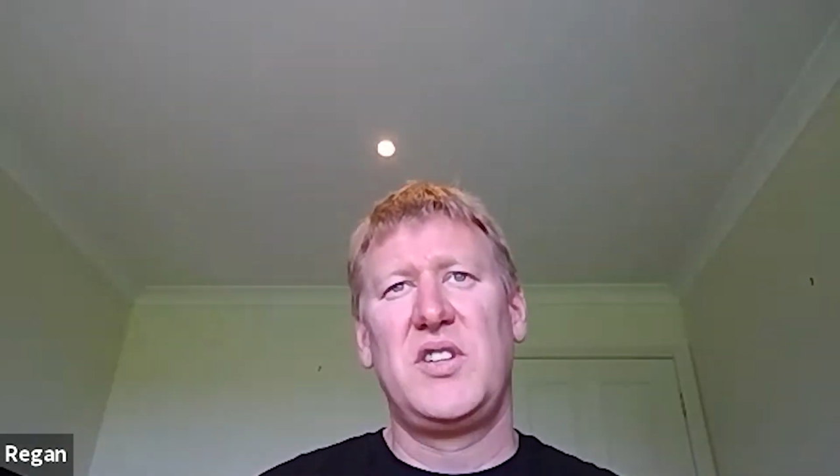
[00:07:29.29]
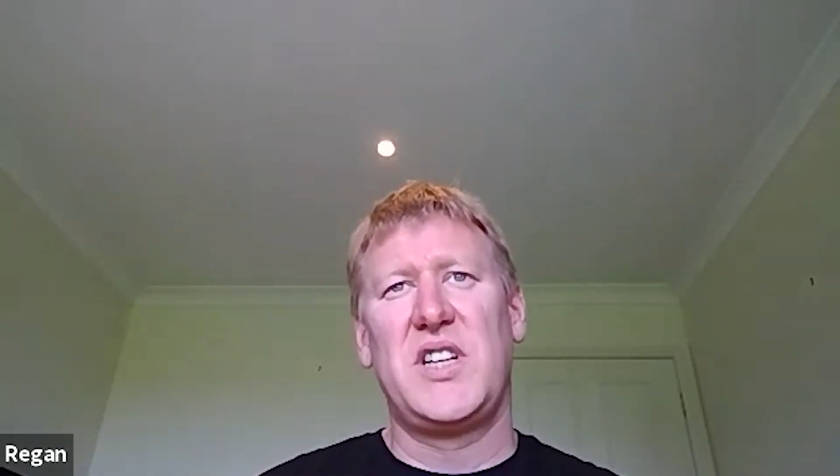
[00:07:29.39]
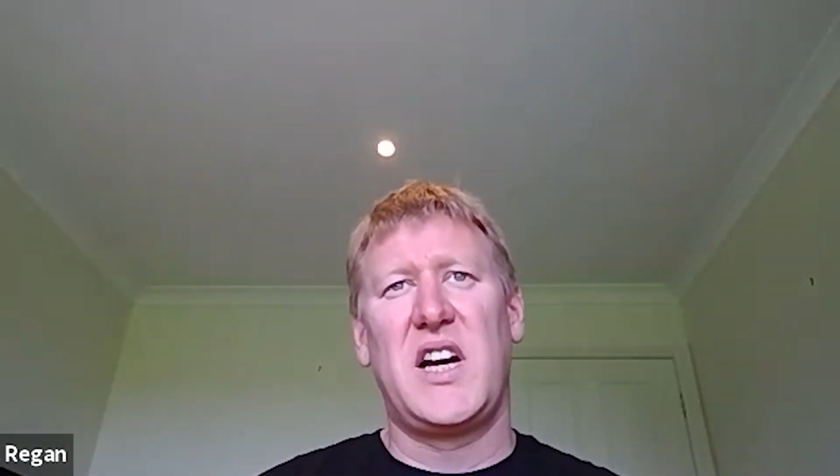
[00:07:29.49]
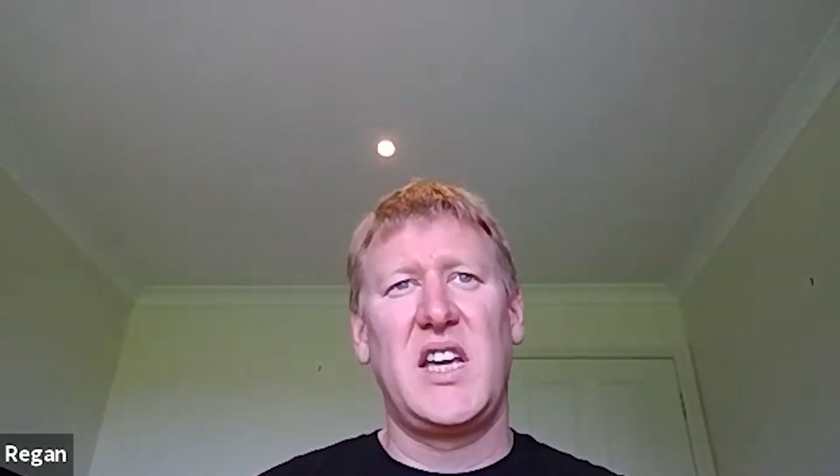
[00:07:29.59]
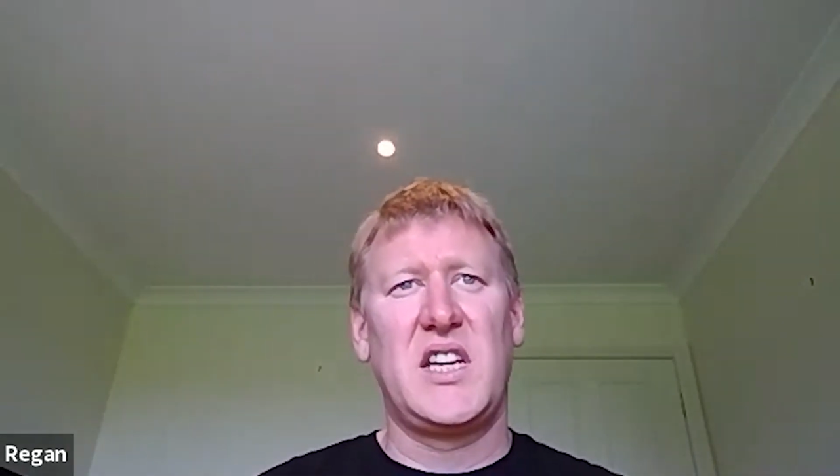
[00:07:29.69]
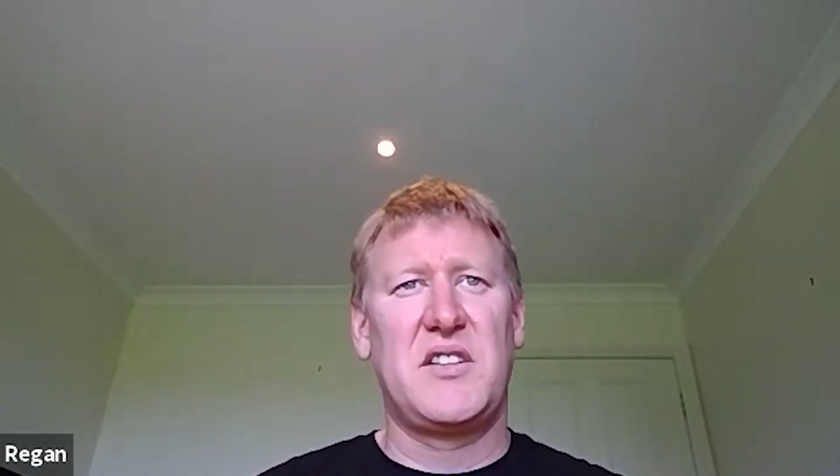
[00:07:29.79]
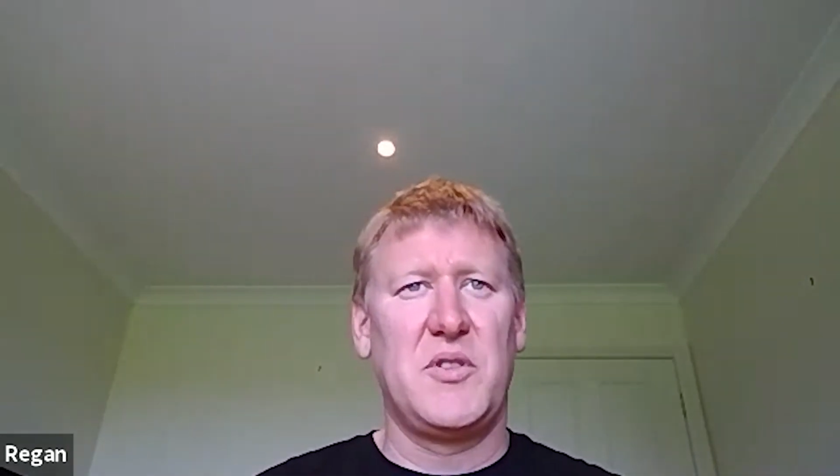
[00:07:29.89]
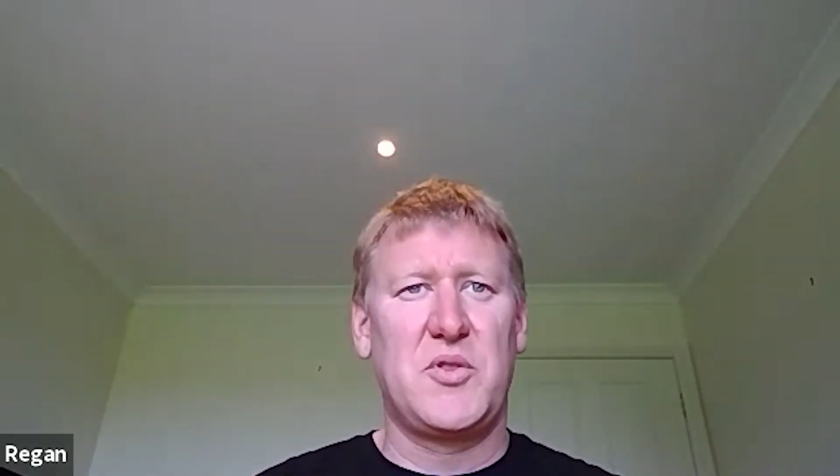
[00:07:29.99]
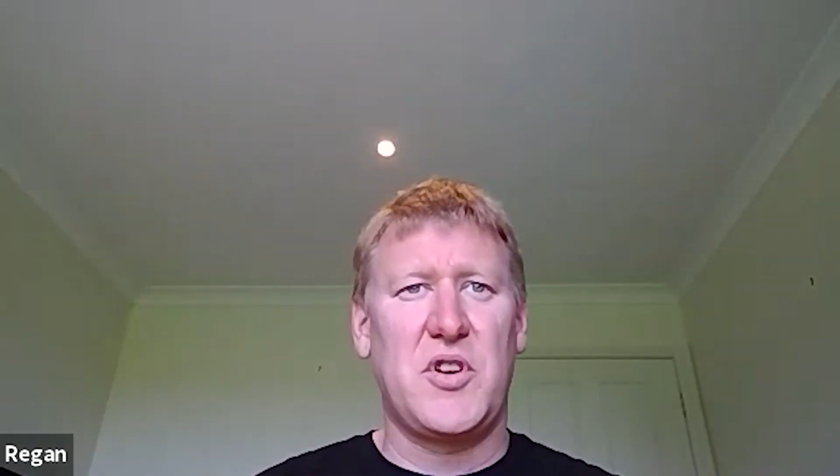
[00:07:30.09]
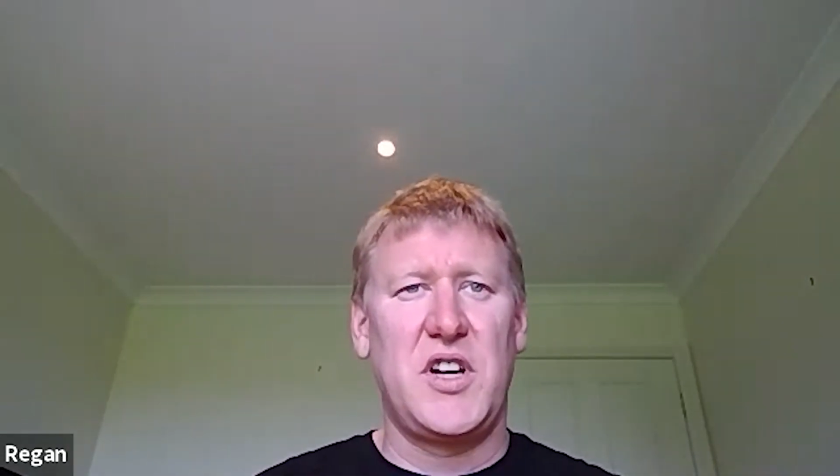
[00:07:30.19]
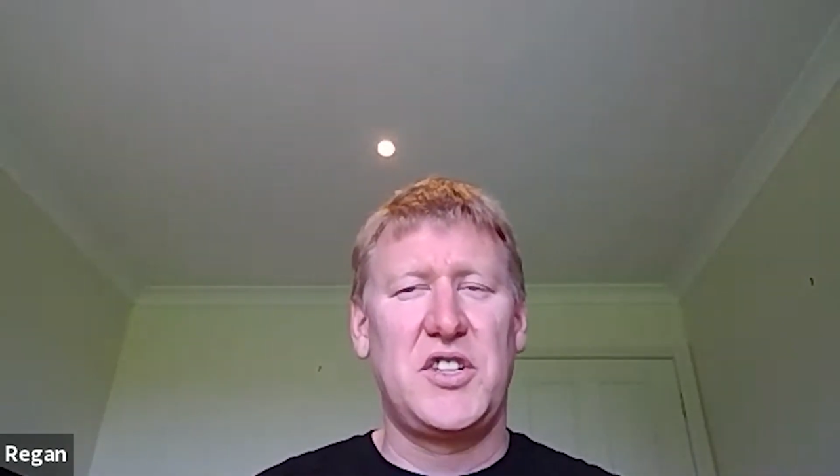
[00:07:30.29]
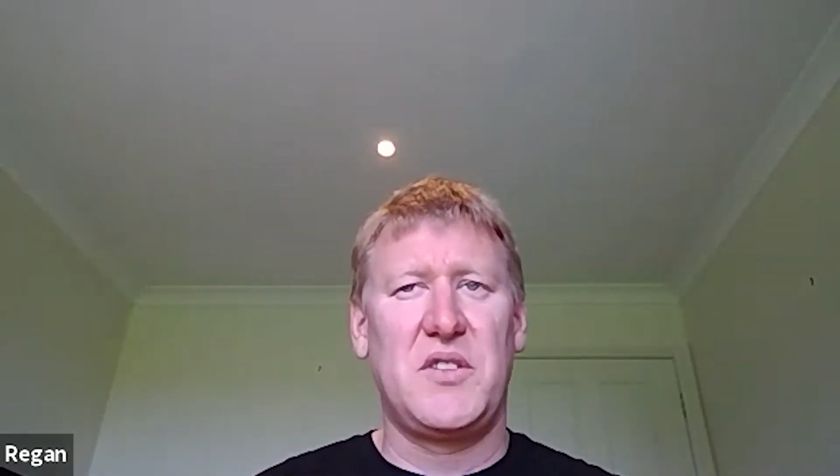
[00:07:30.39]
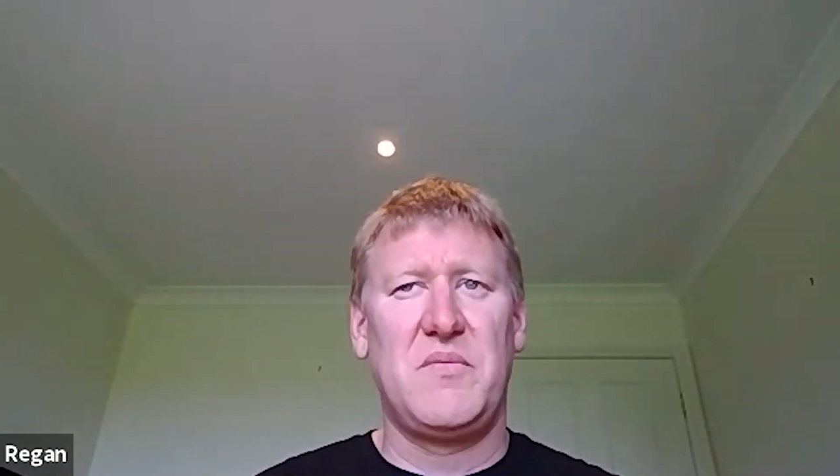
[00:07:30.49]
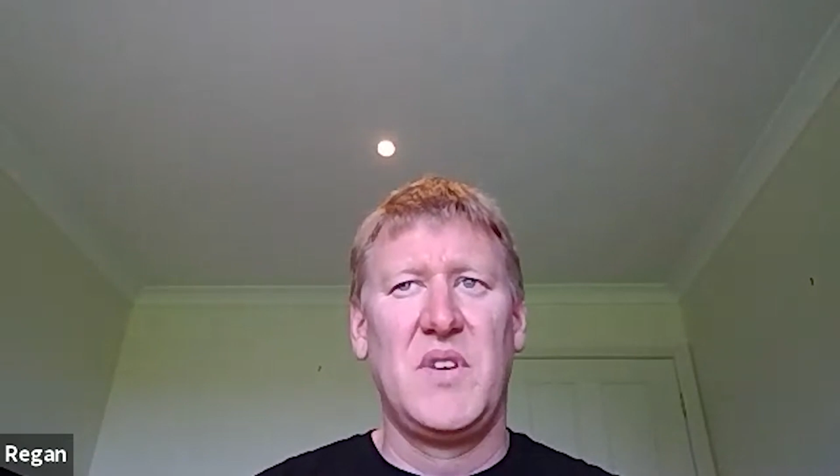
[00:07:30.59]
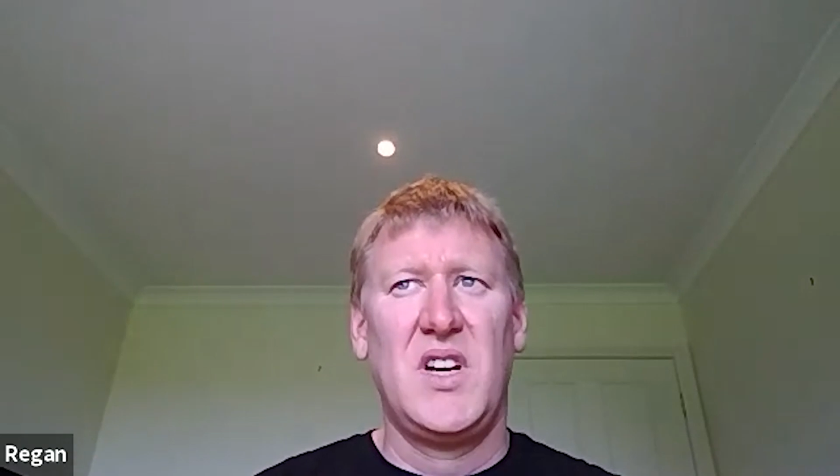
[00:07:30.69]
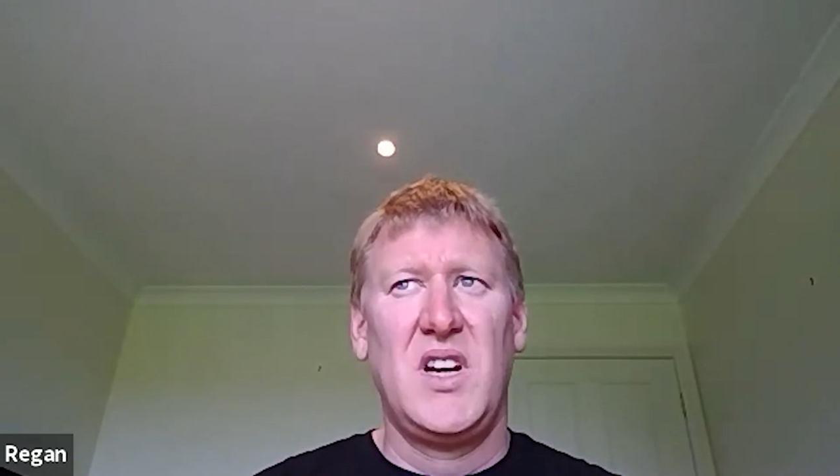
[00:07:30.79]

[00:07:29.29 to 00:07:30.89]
data exfiltration.